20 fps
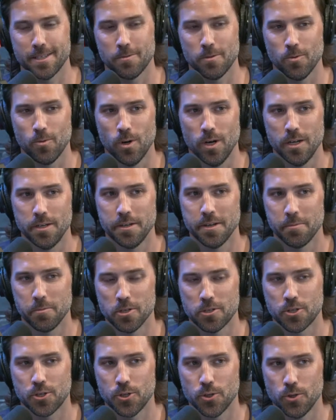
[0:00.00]
number one.
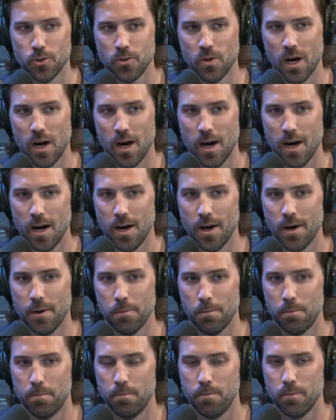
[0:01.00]
Number two, uh,
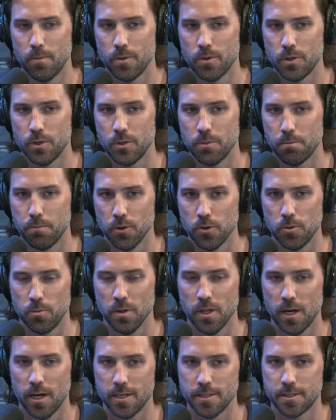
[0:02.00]
Blue
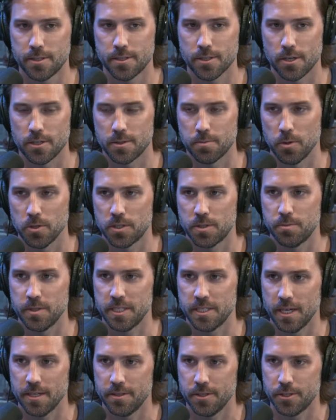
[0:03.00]
Bloods are supposed to be
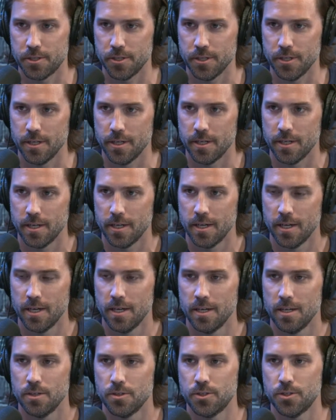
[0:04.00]
dead this year. Yep.
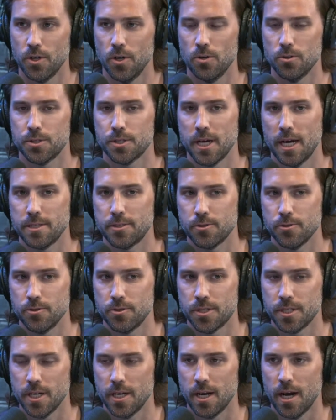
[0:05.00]
So Scott Drew
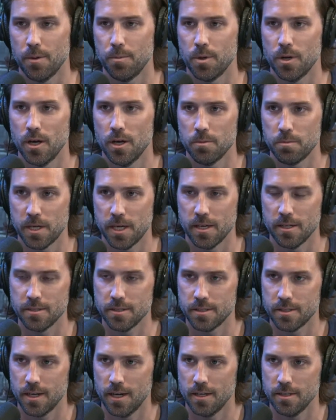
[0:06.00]
said, "I'm going to help
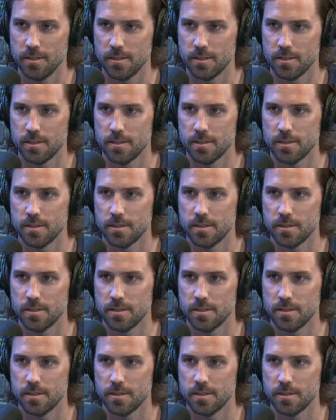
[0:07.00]
Kansas out." Yes,